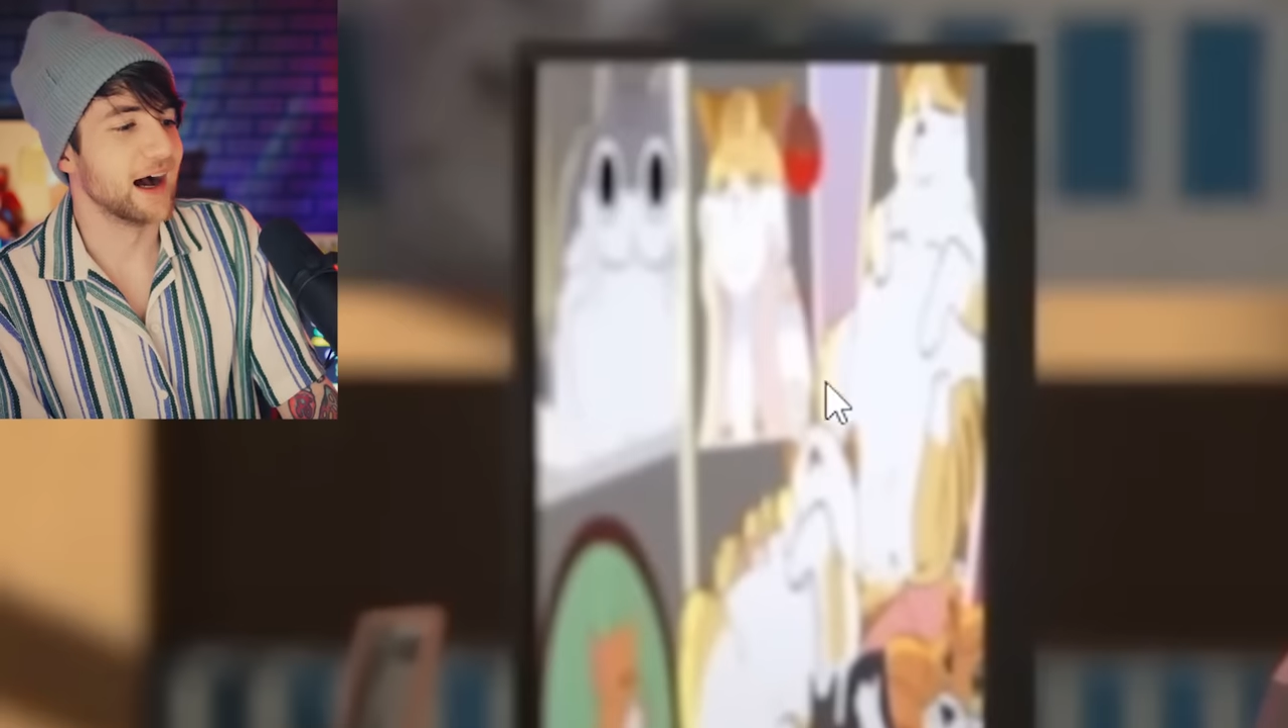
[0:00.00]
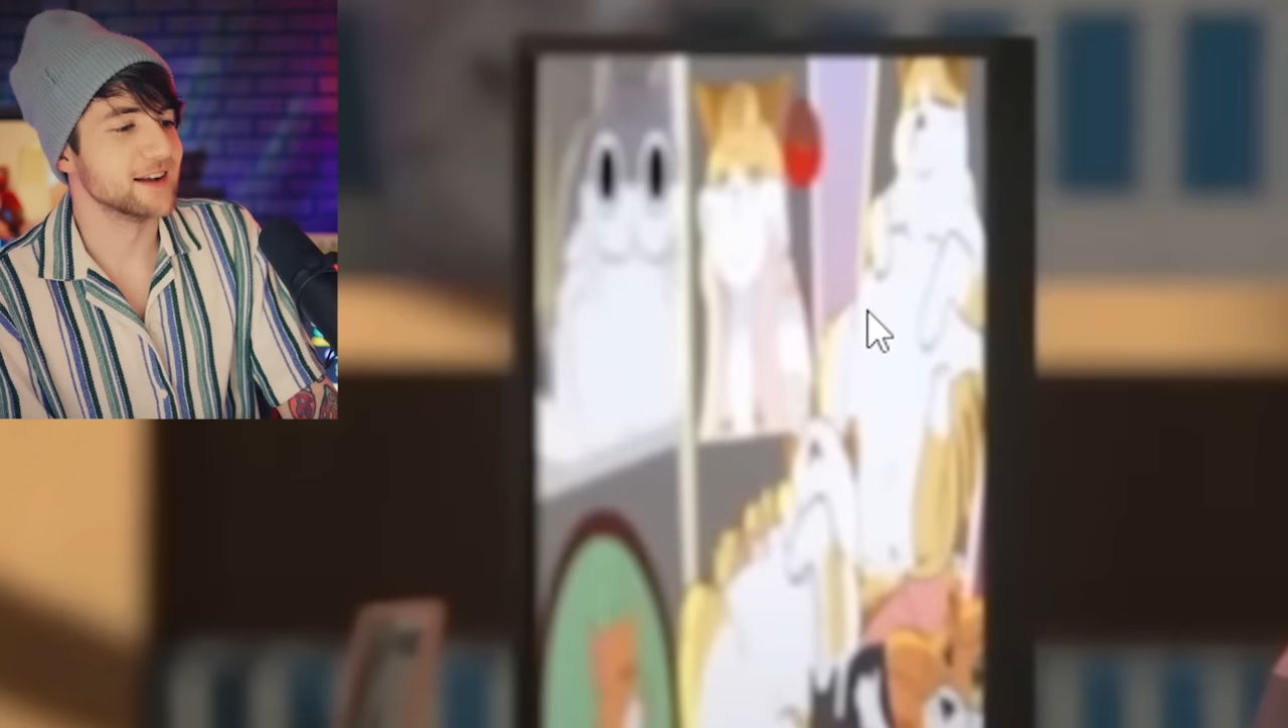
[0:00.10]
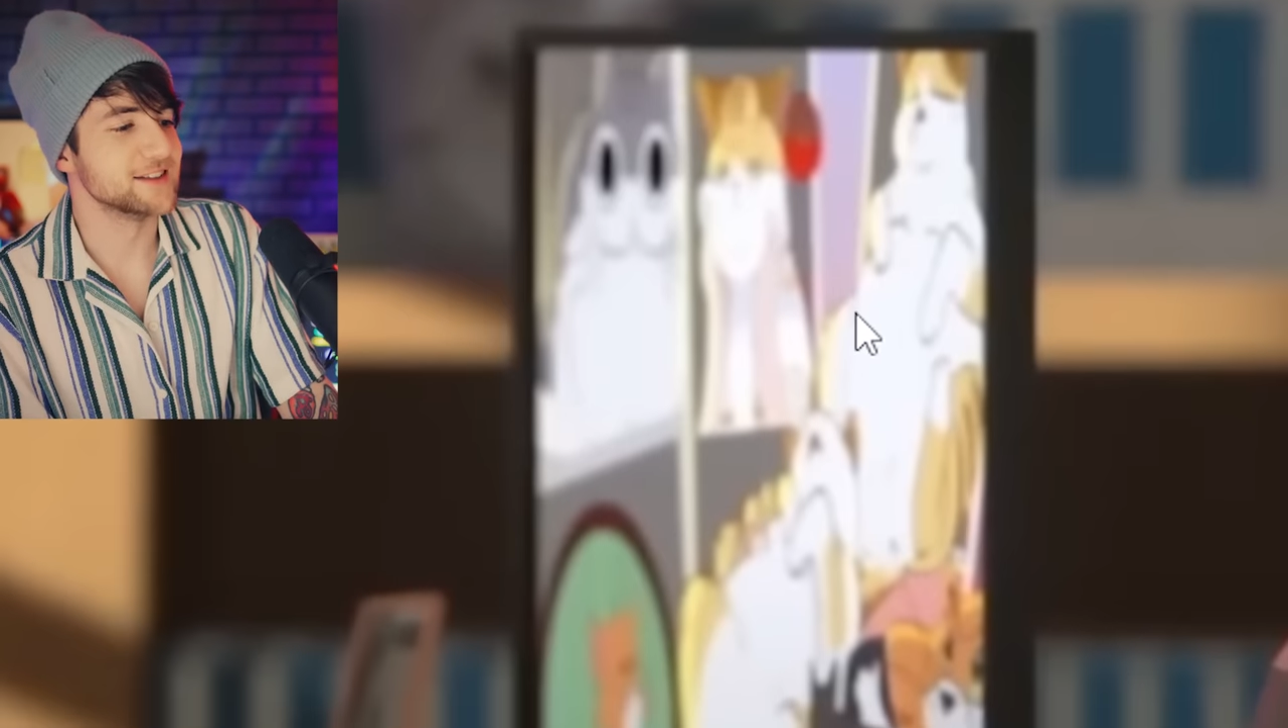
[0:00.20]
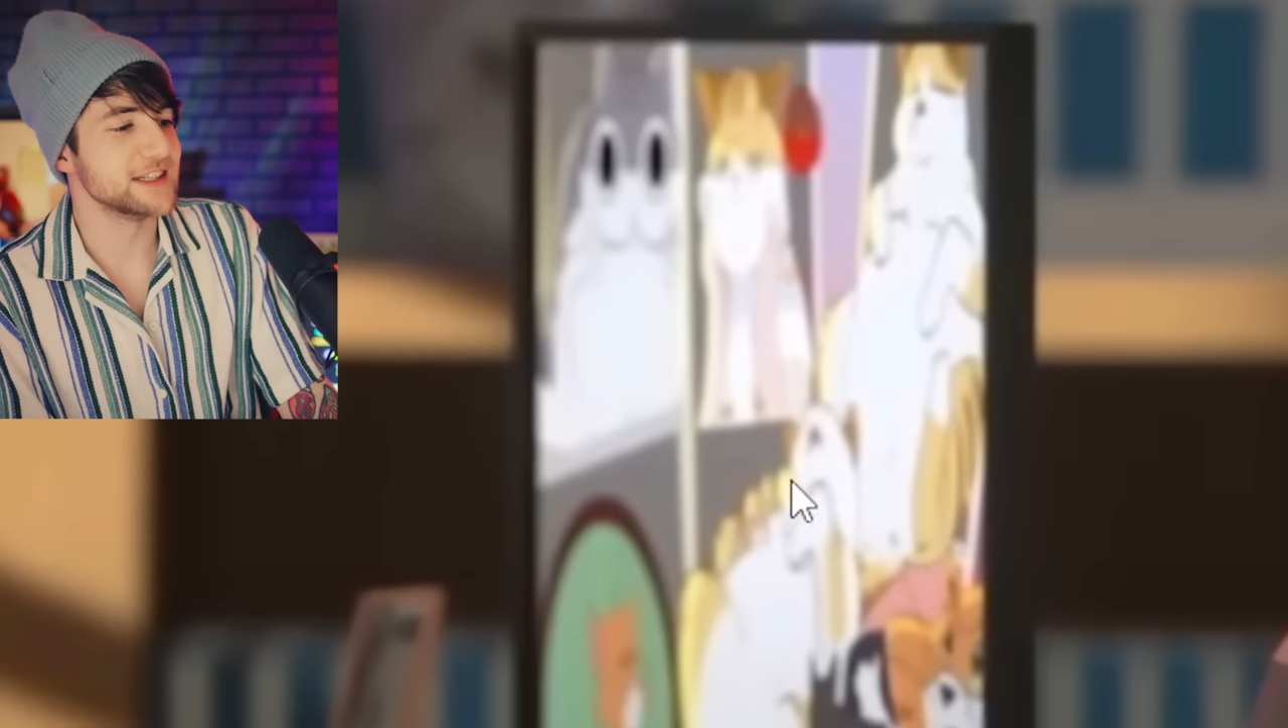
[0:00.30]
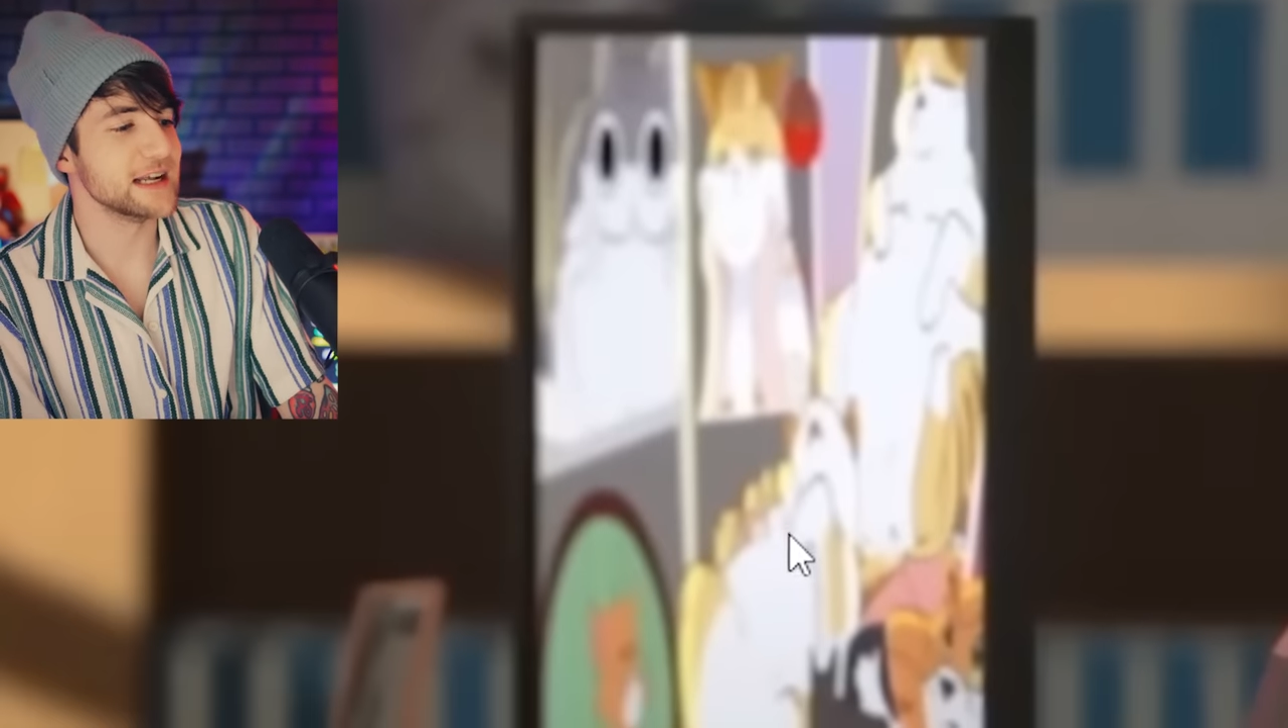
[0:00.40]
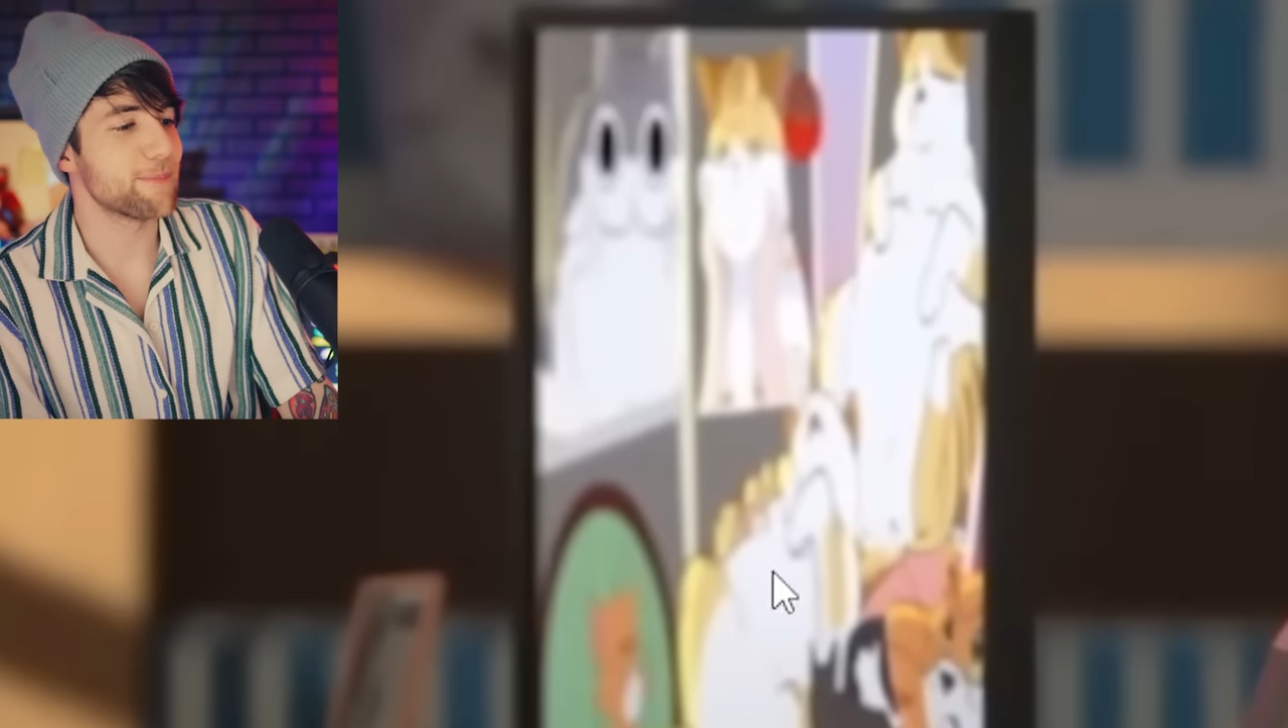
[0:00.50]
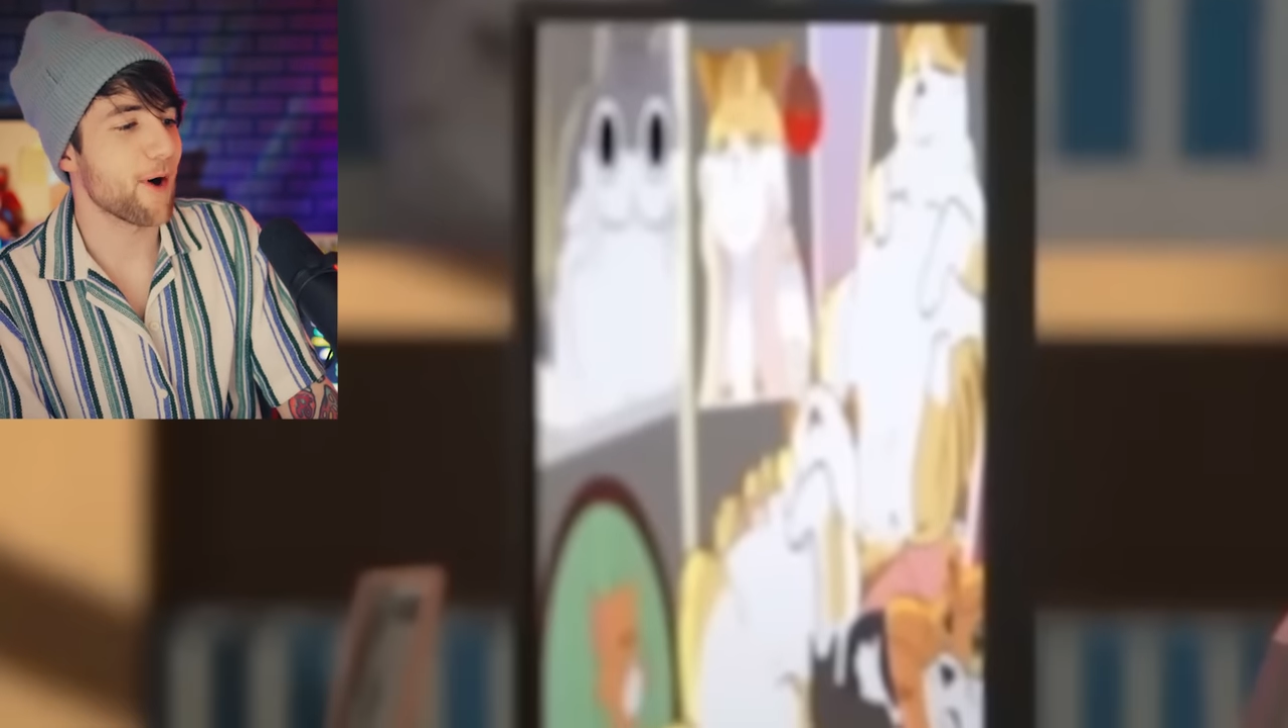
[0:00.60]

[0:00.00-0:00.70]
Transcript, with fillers: uh, deep,